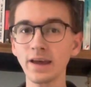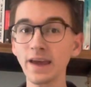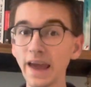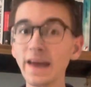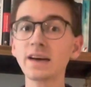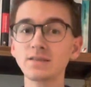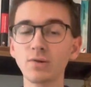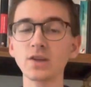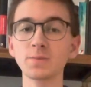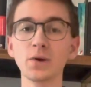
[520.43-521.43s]
and
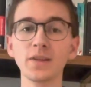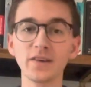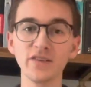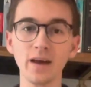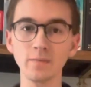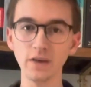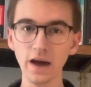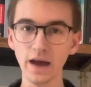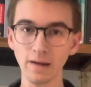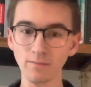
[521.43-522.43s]
multiple at the same
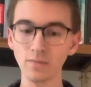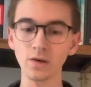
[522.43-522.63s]
time.